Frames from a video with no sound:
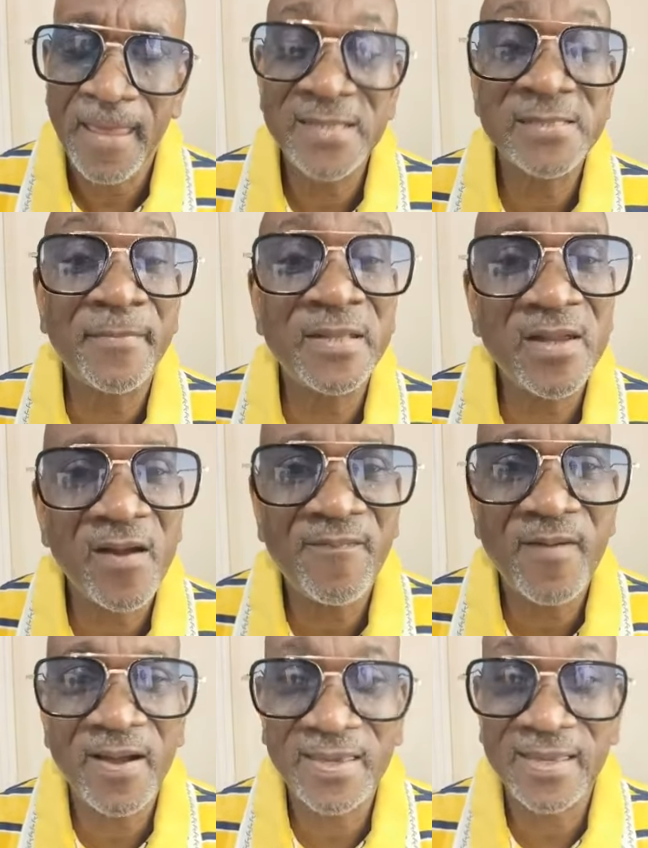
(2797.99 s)
As a matter of
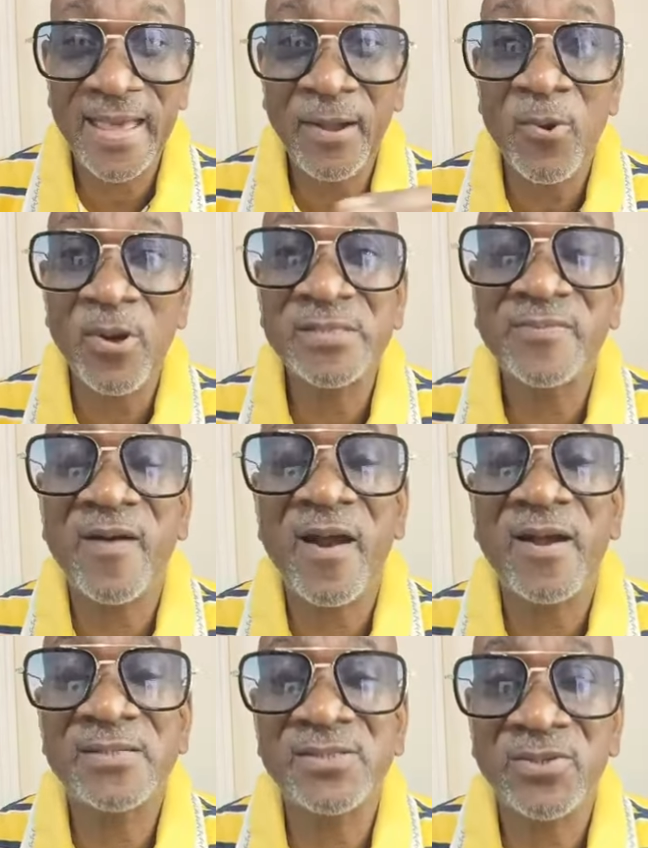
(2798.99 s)
fact, can I go as
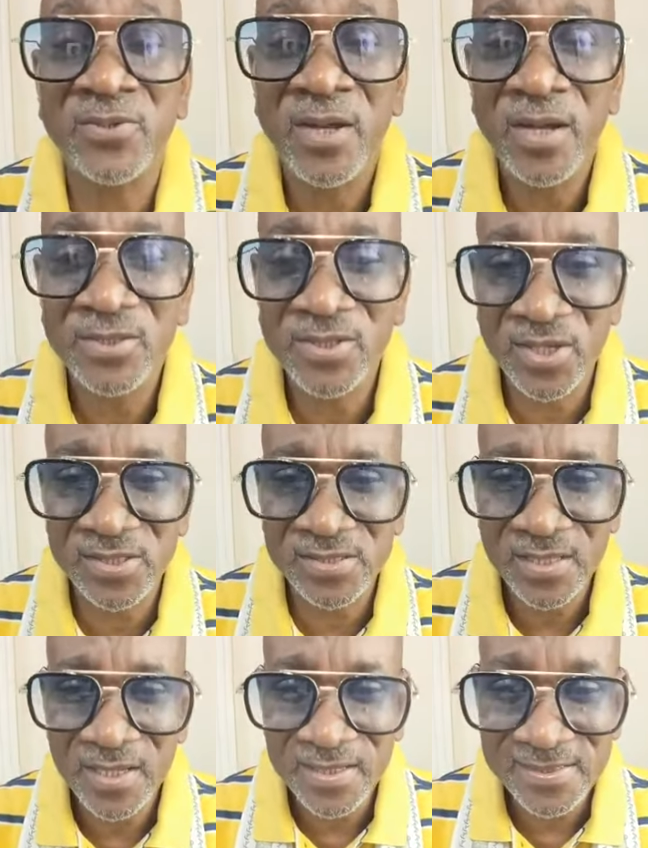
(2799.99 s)
far as to, to
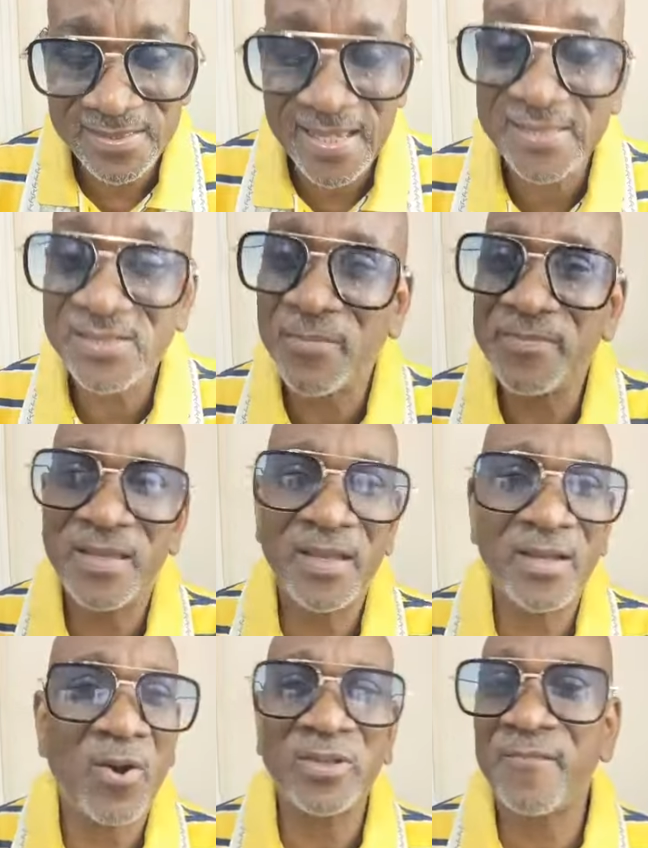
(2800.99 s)
just say
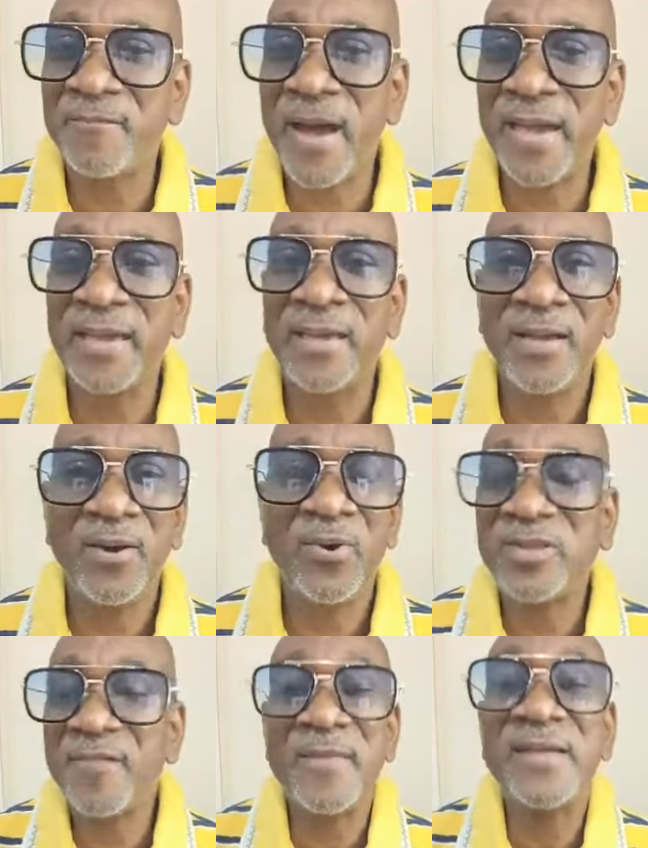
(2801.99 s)
something out of my
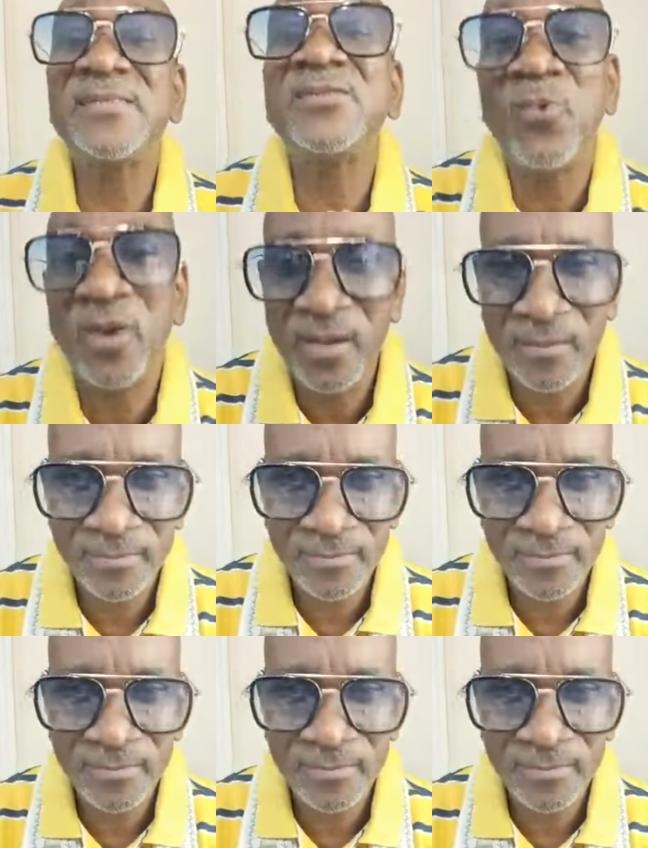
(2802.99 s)
out of my soul?